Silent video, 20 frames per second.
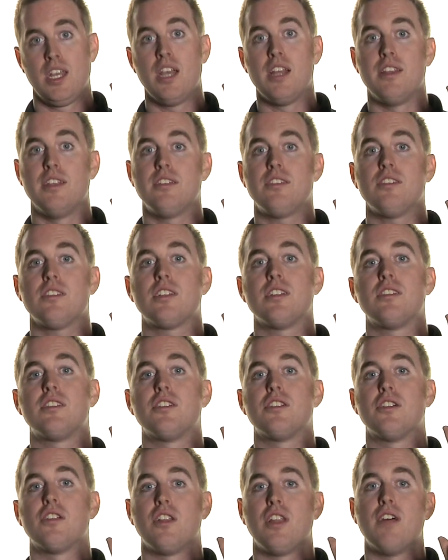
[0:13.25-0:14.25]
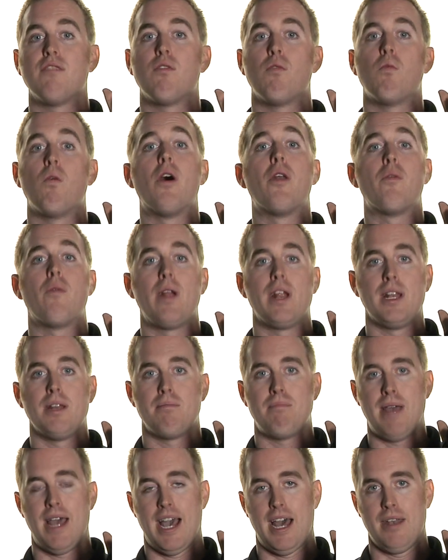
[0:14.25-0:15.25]
This is considered a level 1 rated
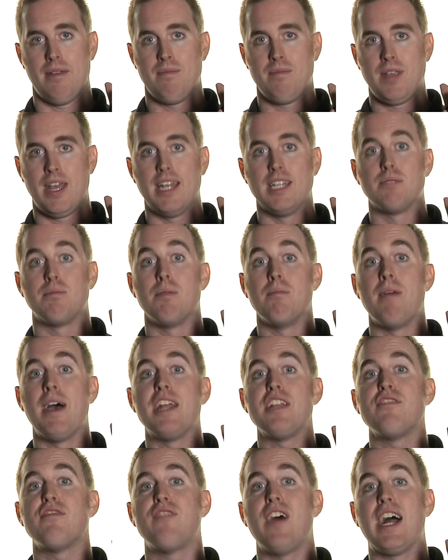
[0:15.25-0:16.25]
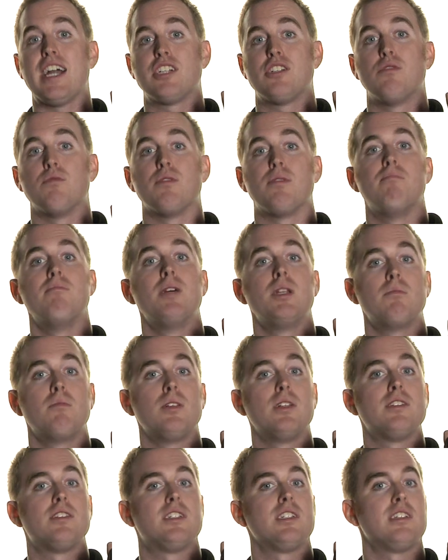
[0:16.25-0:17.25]
pad and has been manufactured with
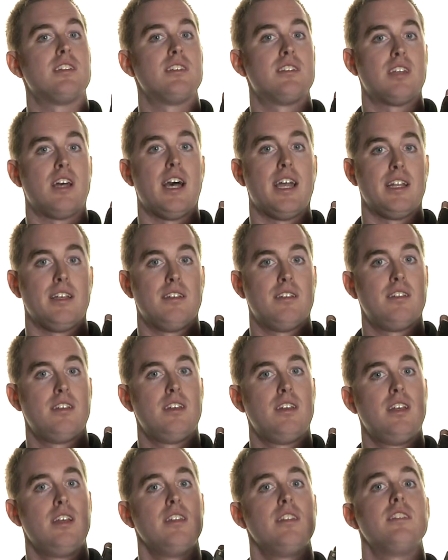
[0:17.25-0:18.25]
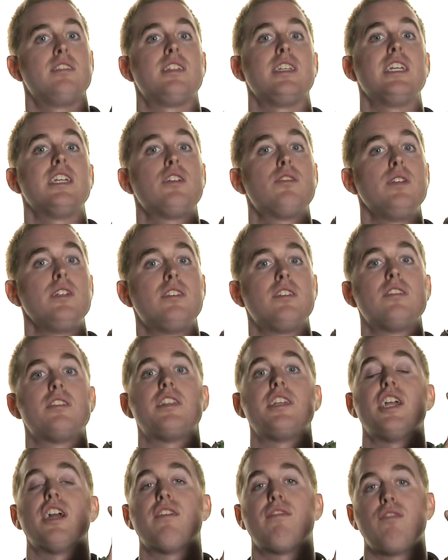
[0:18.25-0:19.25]
minimalistic design. This increases
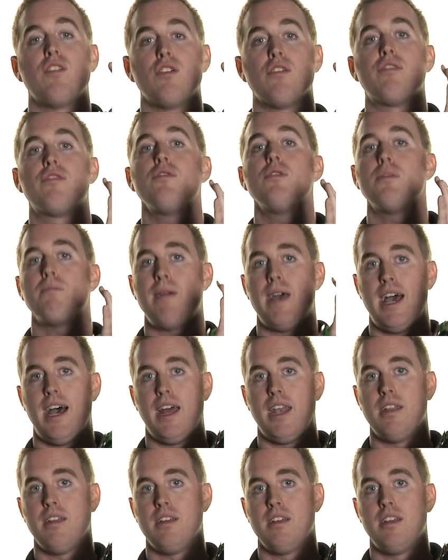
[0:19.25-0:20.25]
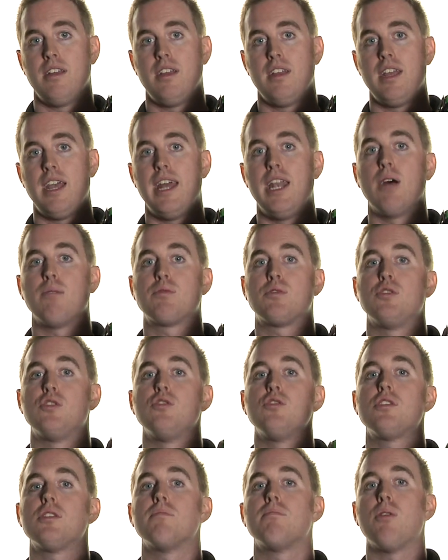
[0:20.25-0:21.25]
the airflow through the pad and helps
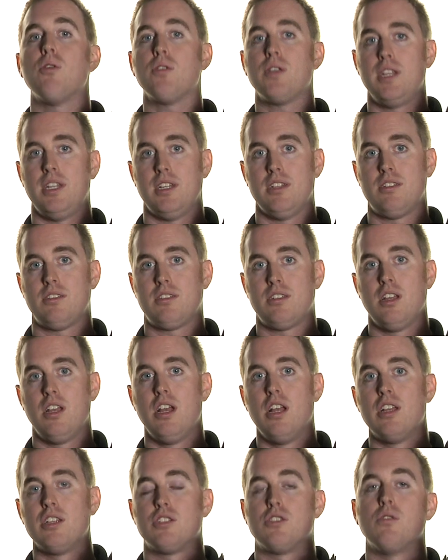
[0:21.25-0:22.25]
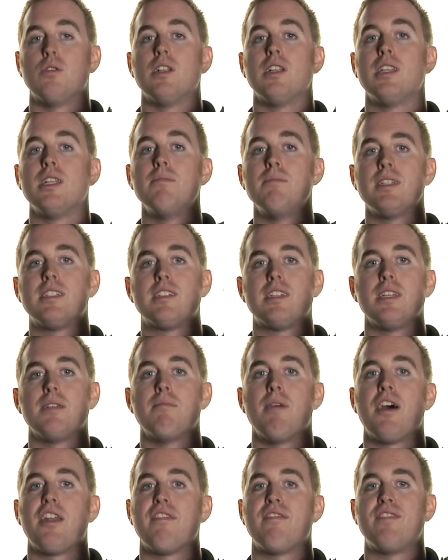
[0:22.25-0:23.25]
reduce the bulkiness so it limits the
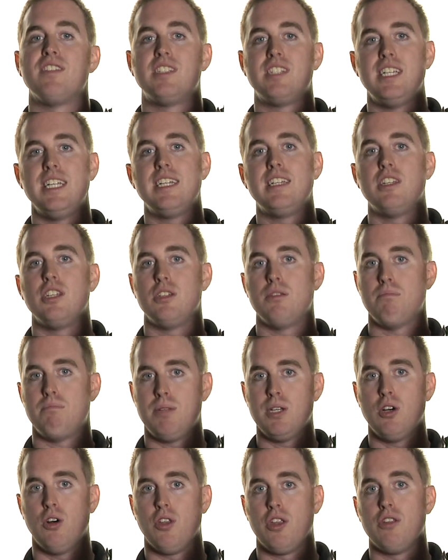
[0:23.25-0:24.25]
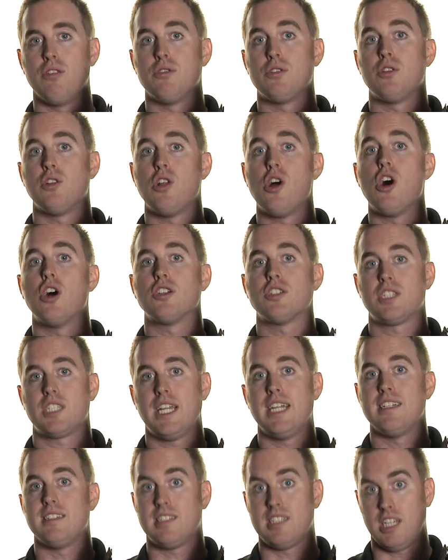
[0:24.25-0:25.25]
amount of fatigue that you build on those long
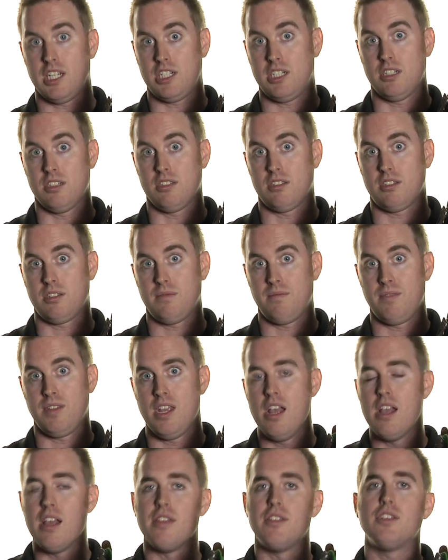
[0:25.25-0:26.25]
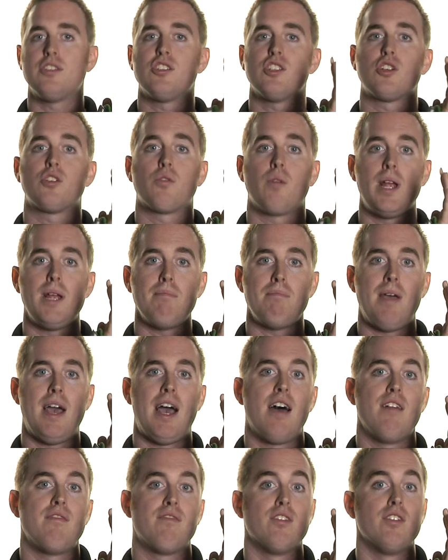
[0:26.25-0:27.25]
skate sessions. This is a great
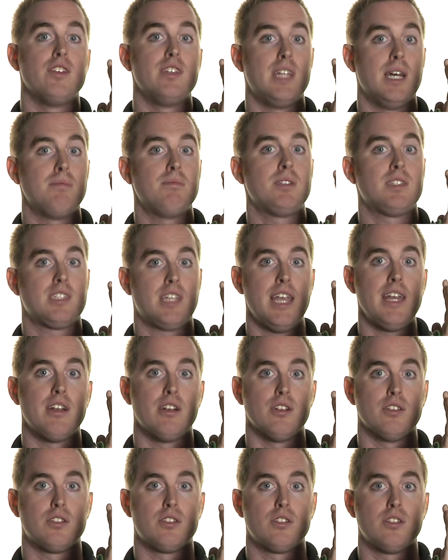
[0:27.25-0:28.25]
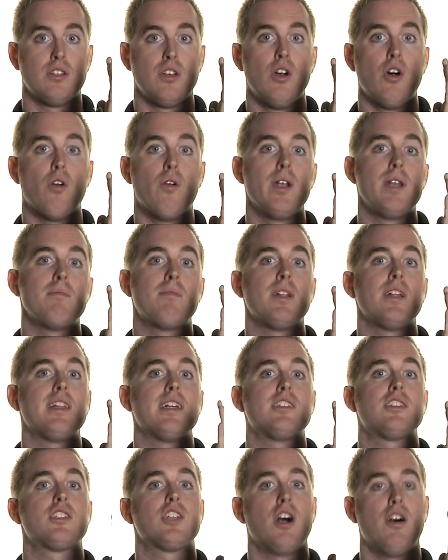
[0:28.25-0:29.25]
pad for adept skaters or anybody
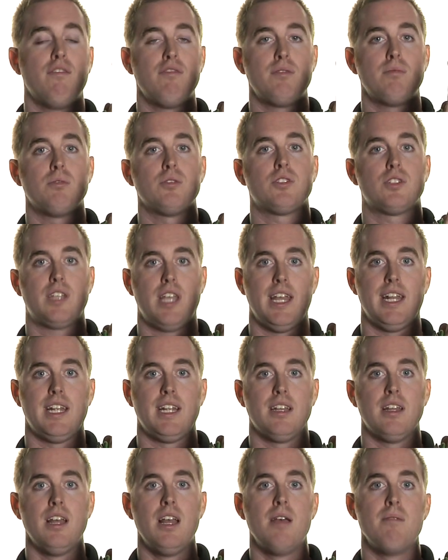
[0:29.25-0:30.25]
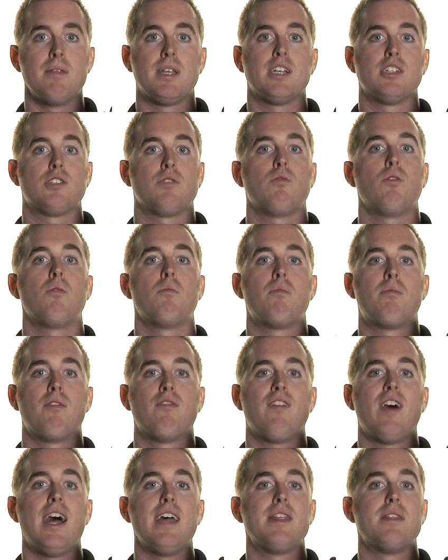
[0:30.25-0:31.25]
that's comfortable skating because it will
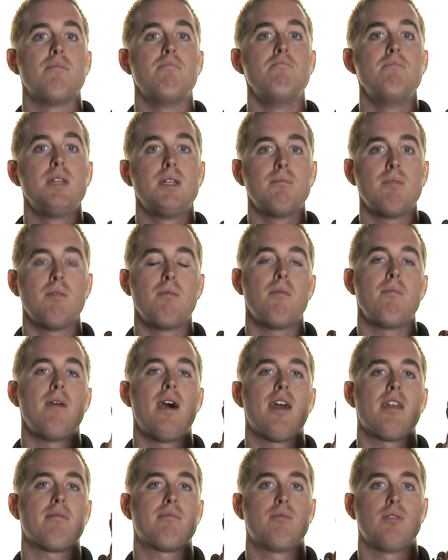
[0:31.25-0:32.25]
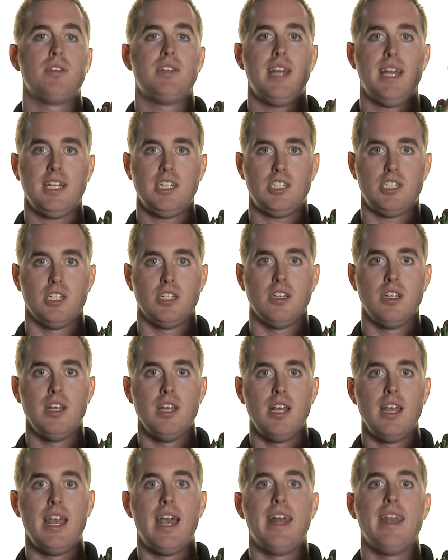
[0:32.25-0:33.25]
provide the minimum amount of protection
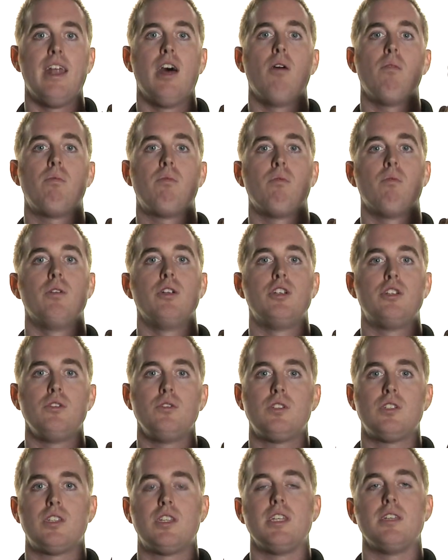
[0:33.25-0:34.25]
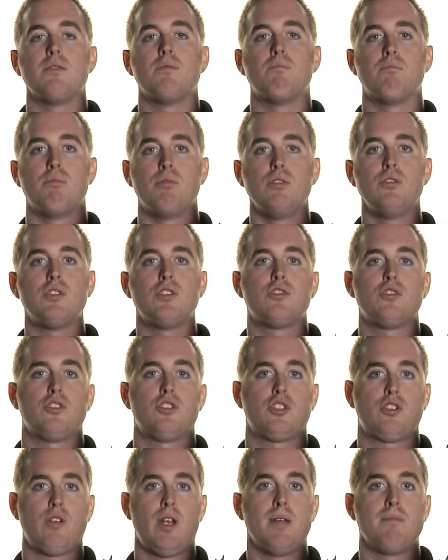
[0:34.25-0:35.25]
and help reduce the bruises or
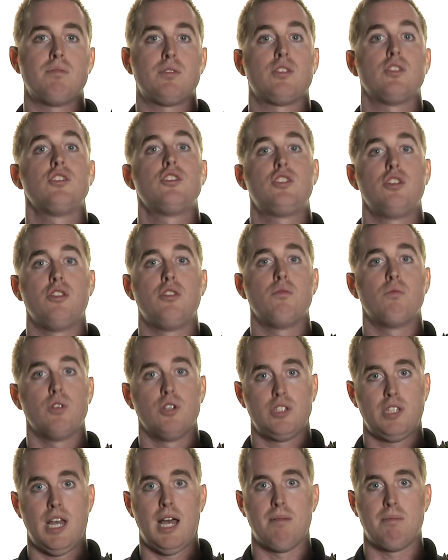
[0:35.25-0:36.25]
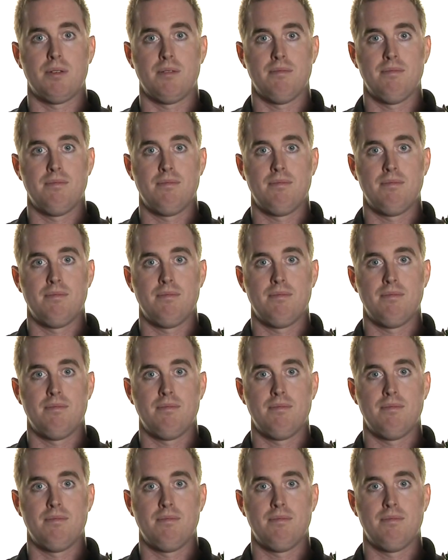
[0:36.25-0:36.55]
scrapes should the worst happen.